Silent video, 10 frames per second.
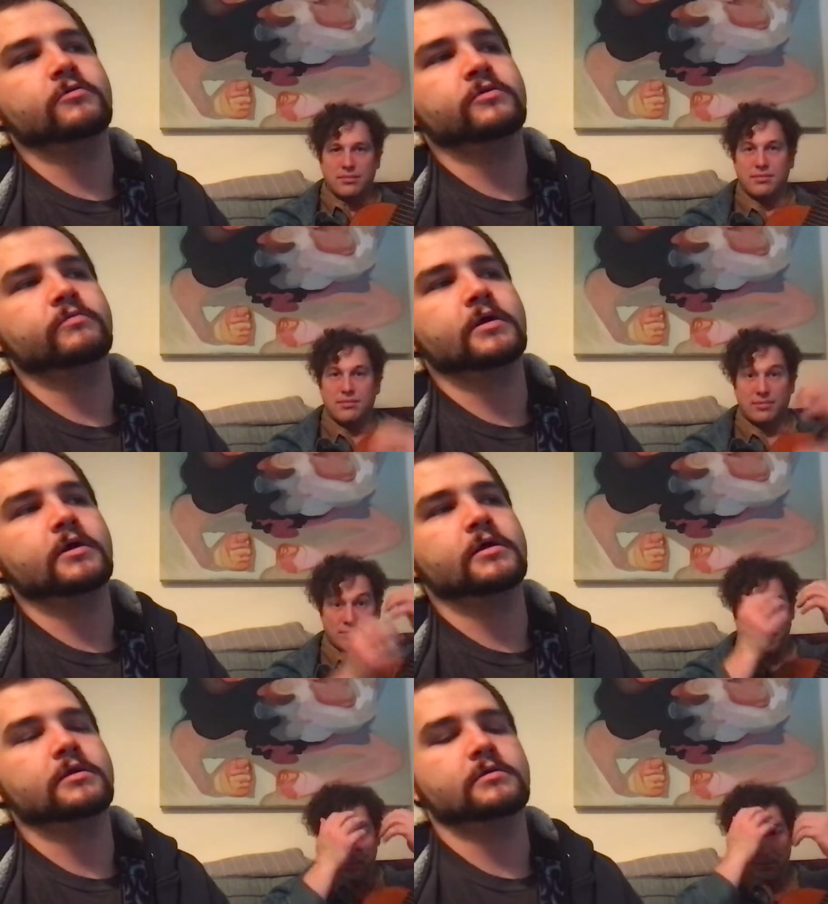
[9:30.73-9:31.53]
Speaker 1: with
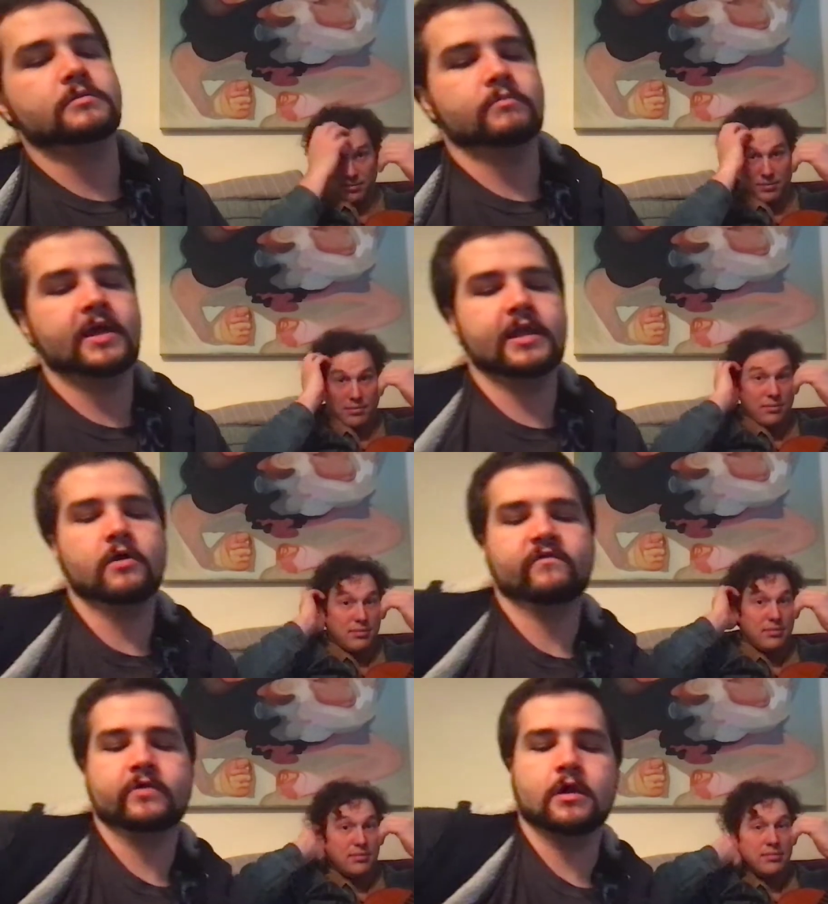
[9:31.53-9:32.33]
my my now
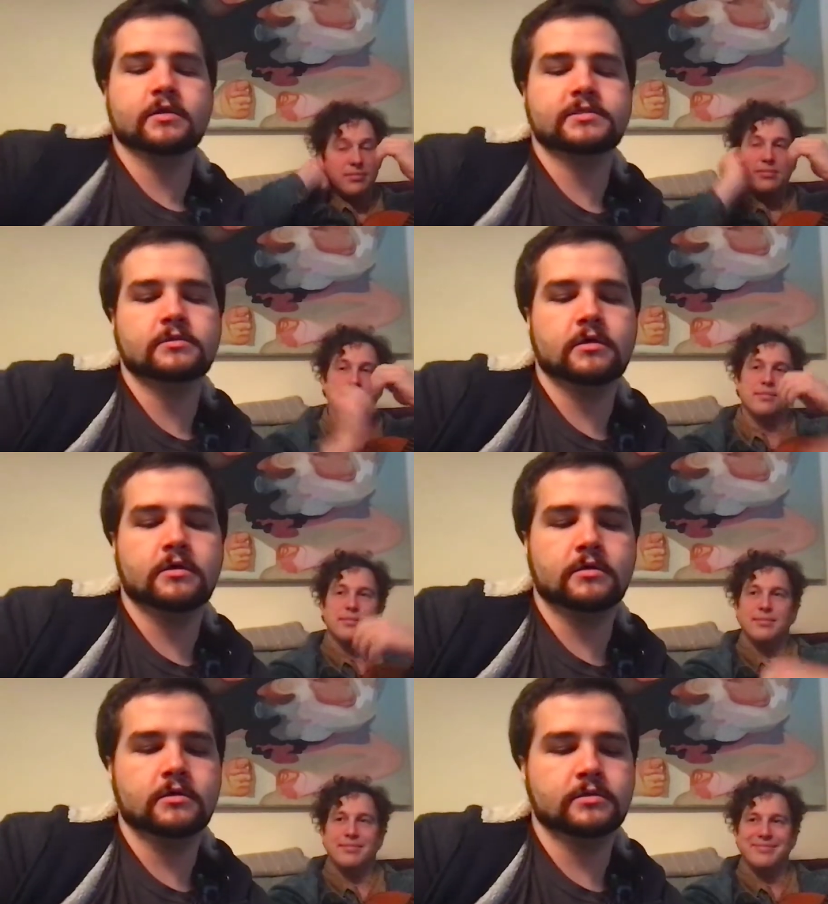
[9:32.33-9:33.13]
fiance
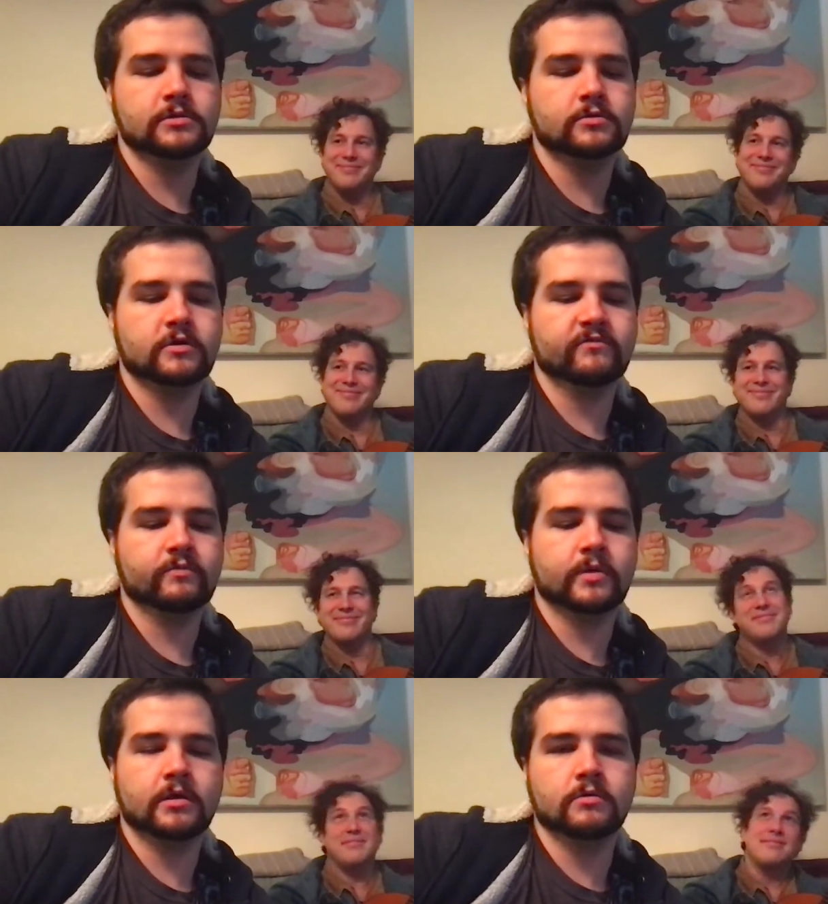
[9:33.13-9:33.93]
and it's sort of
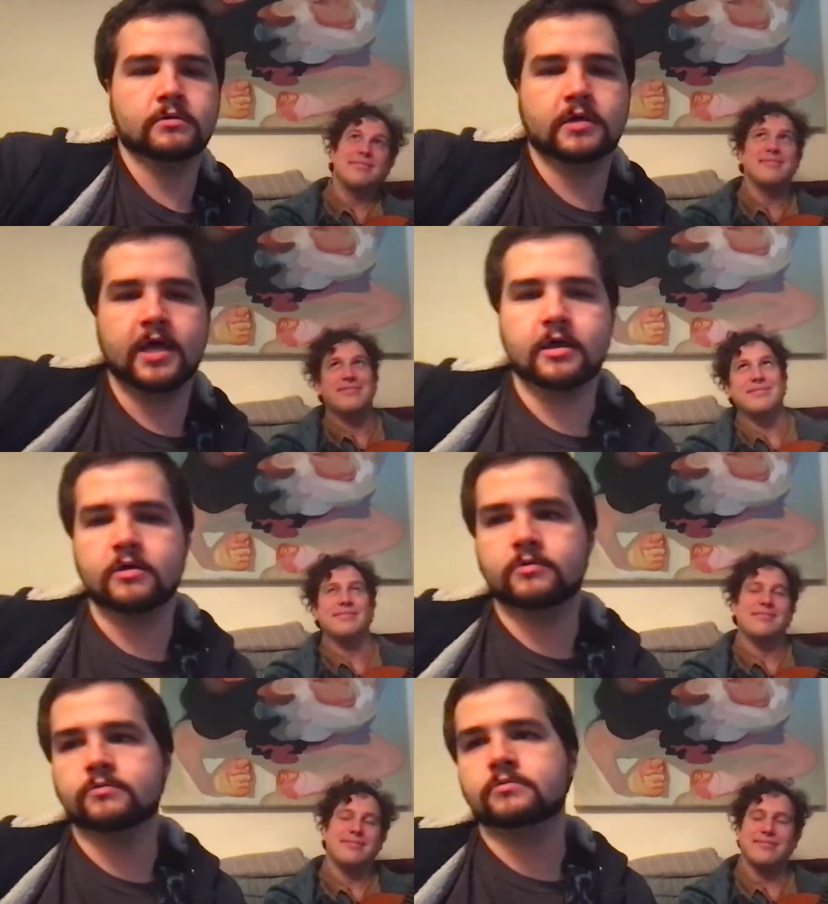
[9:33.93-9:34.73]
about
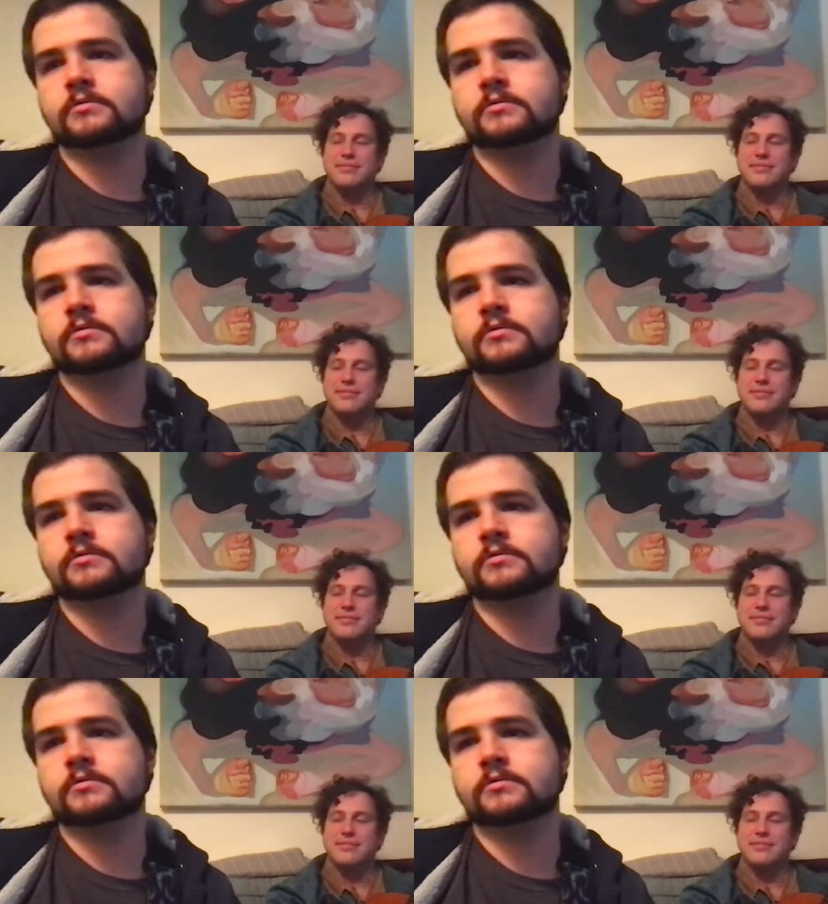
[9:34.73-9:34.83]
how